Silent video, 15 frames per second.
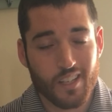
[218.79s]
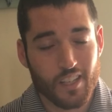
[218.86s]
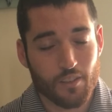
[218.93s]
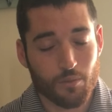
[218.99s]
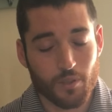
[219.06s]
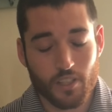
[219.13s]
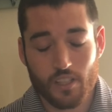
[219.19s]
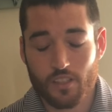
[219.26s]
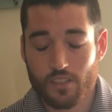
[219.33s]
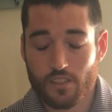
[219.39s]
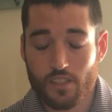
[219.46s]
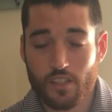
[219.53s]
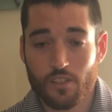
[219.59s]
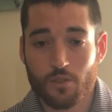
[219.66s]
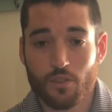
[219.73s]
If we
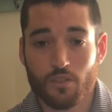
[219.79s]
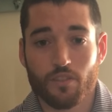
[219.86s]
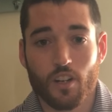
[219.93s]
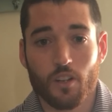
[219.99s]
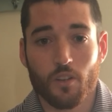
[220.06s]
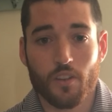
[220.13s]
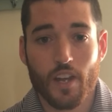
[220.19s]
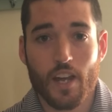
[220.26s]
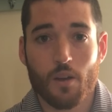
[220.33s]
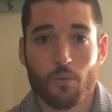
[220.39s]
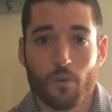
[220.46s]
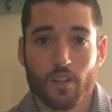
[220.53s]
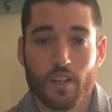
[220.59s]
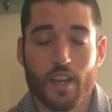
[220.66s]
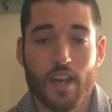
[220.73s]
continue to follow that,
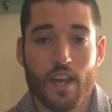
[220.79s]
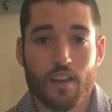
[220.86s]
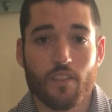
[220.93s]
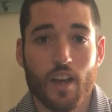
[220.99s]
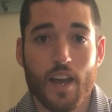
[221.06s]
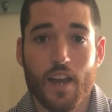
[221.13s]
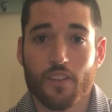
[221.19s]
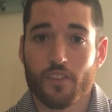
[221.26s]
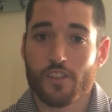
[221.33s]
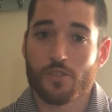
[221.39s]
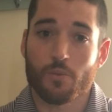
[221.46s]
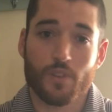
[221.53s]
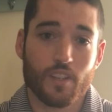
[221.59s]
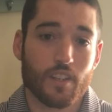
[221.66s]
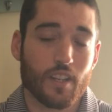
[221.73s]
we're going to have athletes
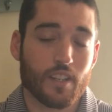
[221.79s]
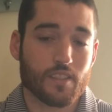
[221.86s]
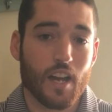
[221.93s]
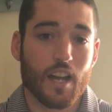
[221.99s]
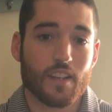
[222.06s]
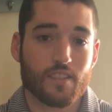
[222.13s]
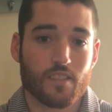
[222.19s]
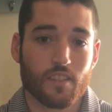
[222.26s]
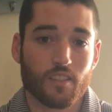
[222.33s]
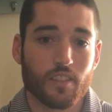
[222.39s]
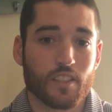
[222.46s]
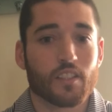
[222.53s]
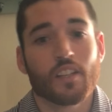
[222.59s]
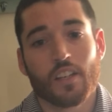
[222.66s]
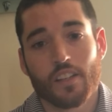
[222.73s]
with a nice high
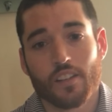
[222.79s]
ceiling